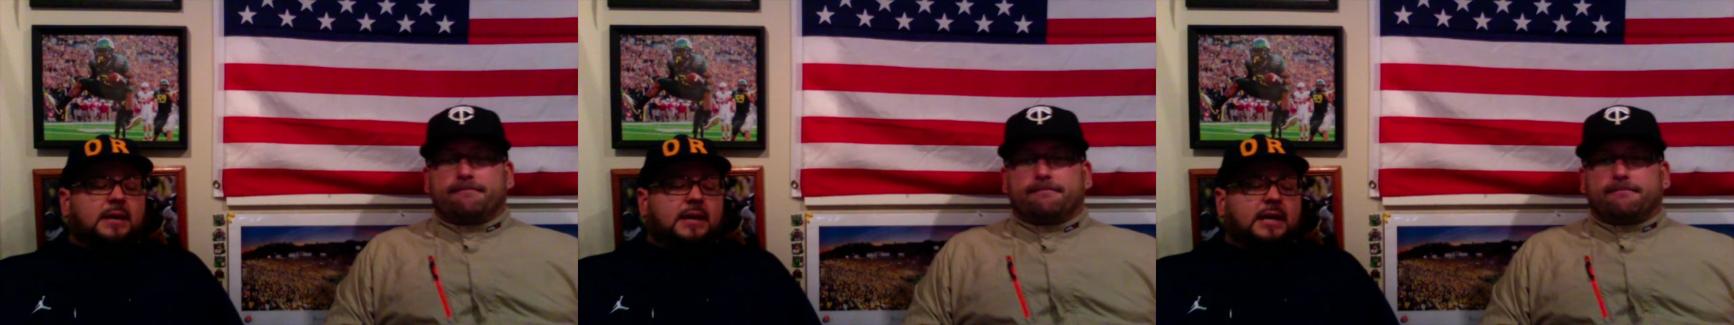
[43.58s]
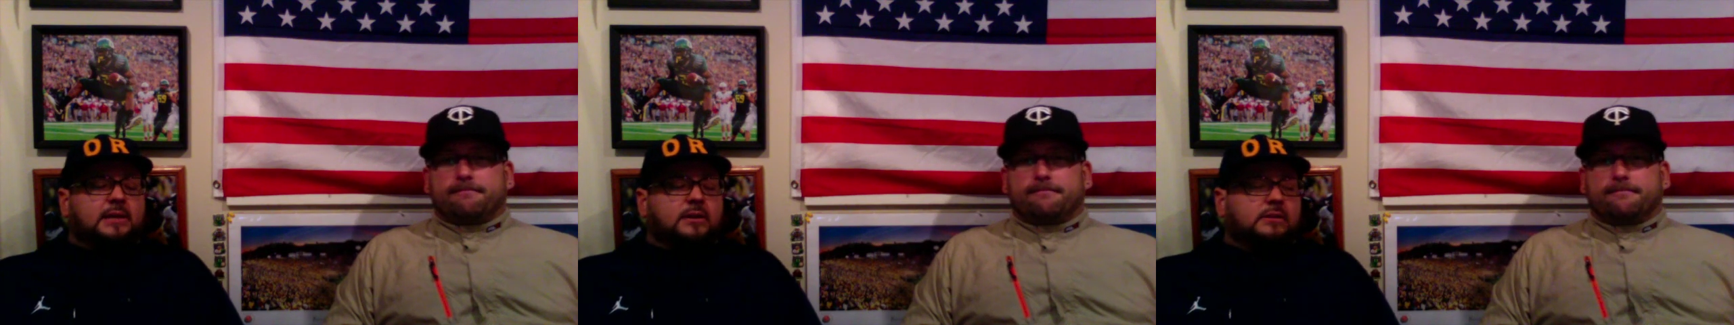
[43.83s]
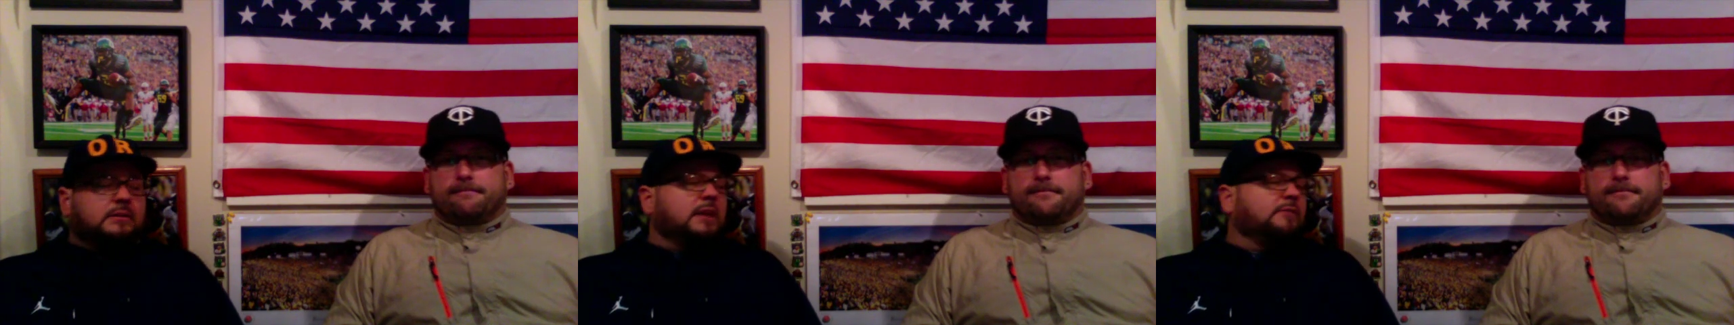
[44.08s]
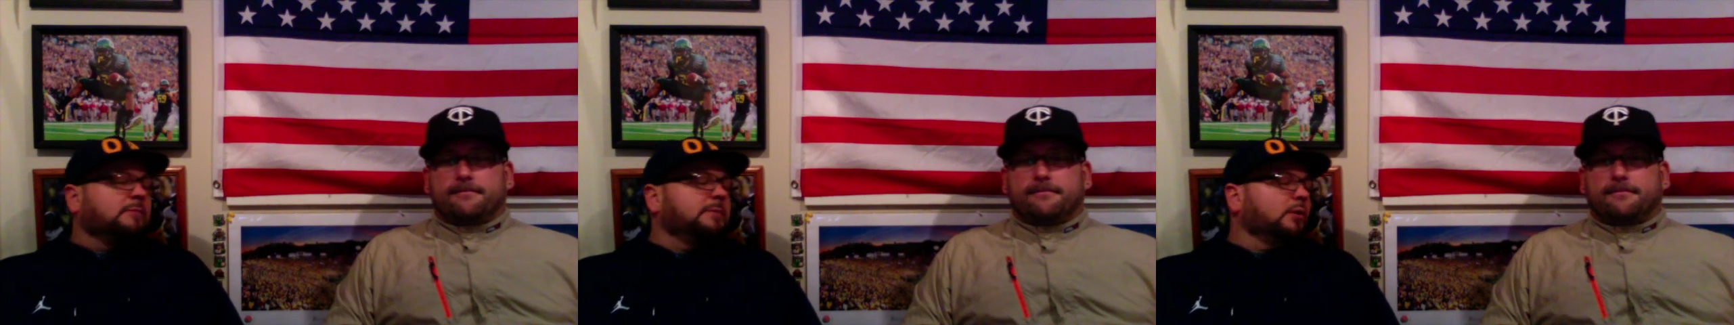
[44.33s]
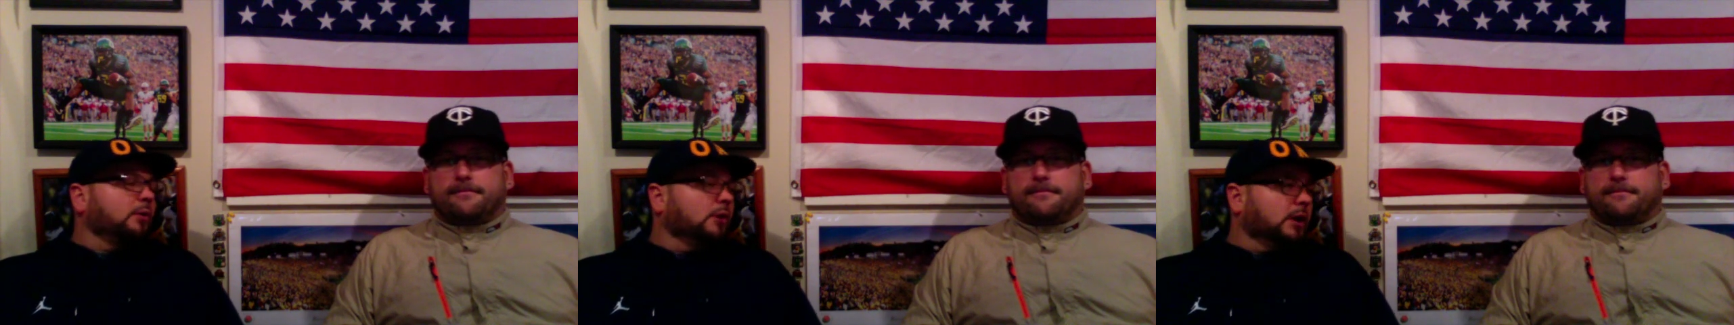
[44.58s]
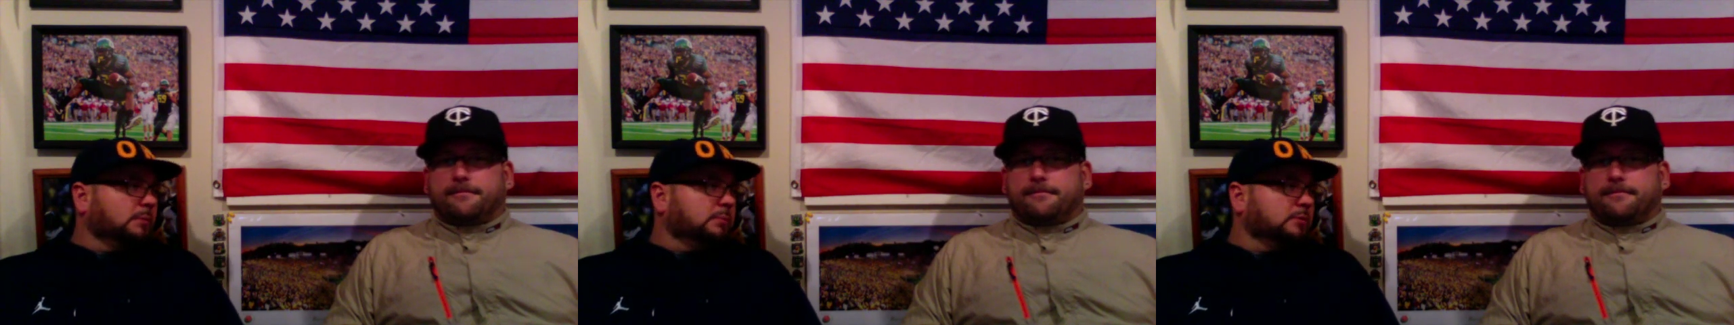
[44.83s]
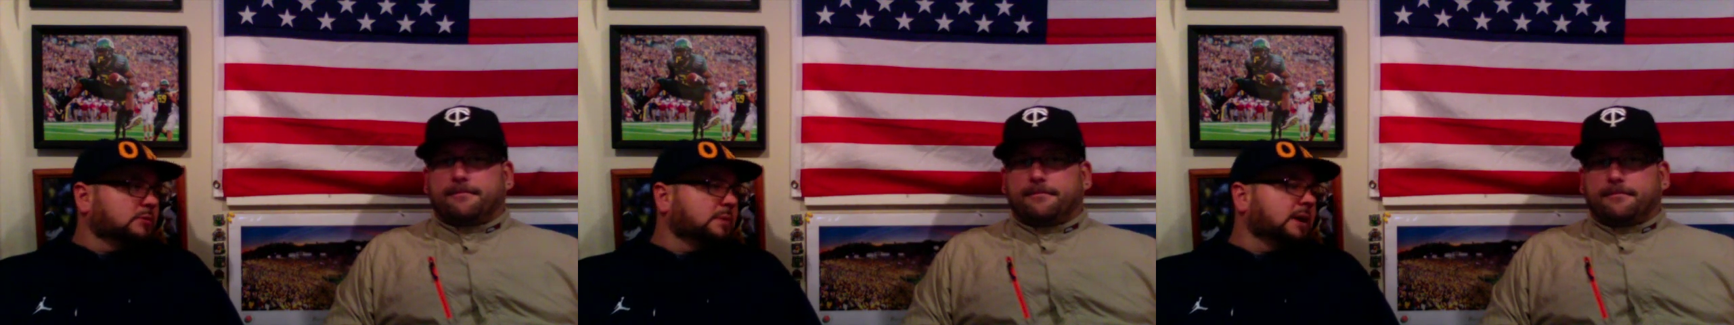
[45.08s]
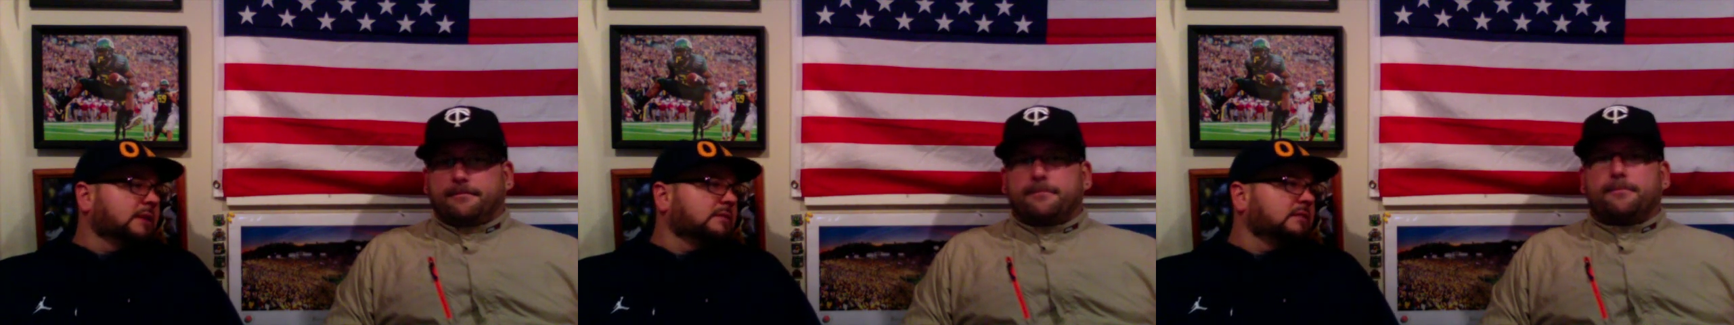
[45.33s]
Speaker 1: and I looked at it from the Oregon
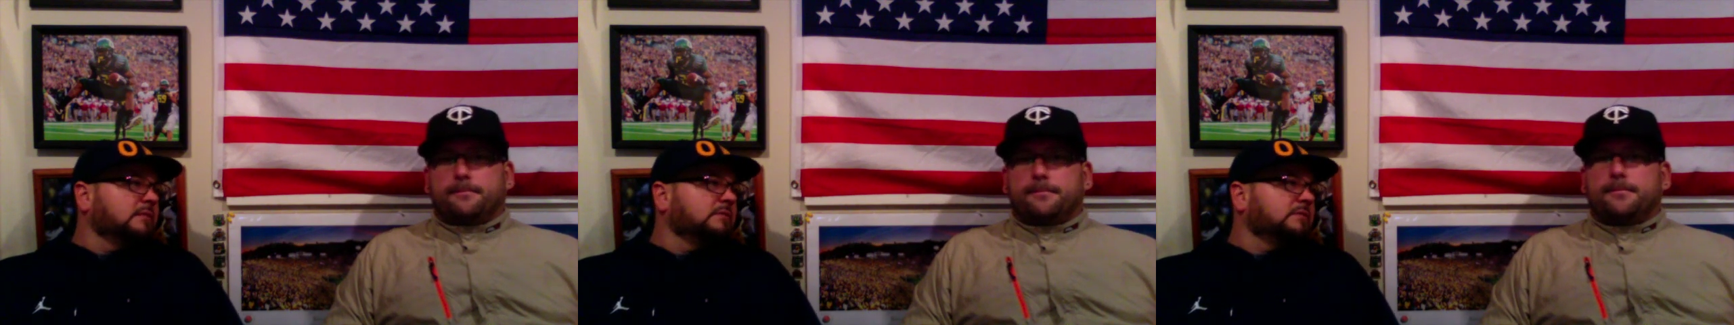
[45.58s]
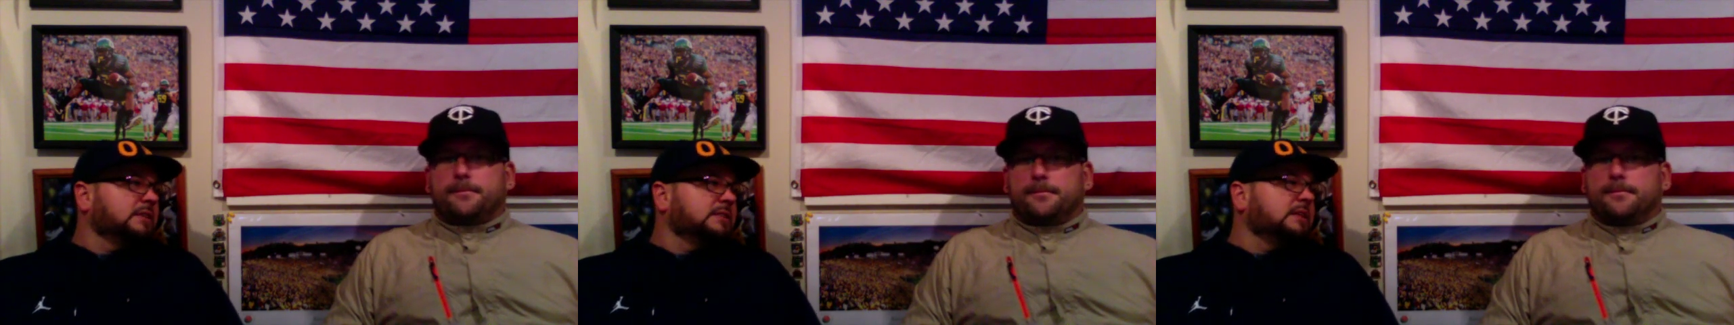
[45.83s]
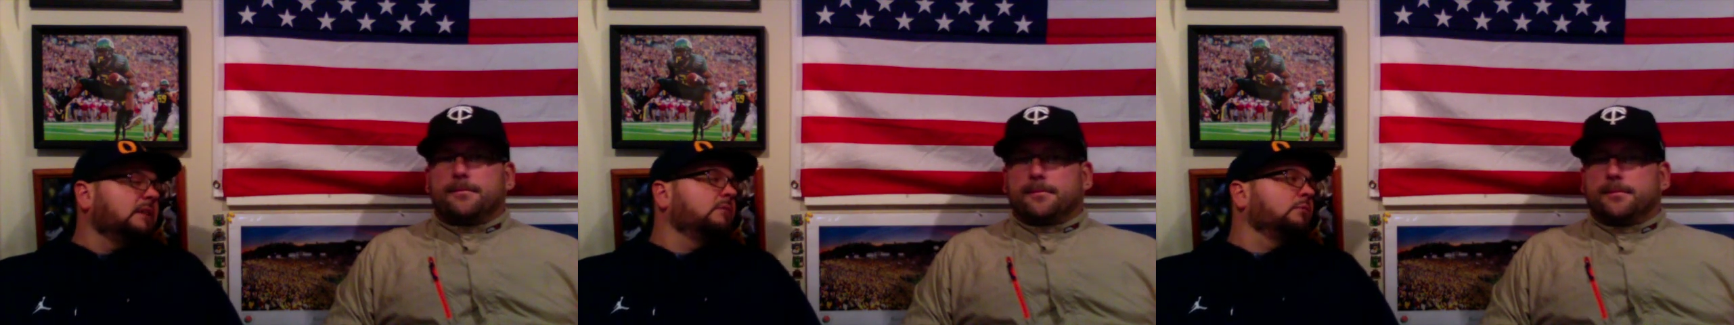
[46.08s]
perspective, it didn't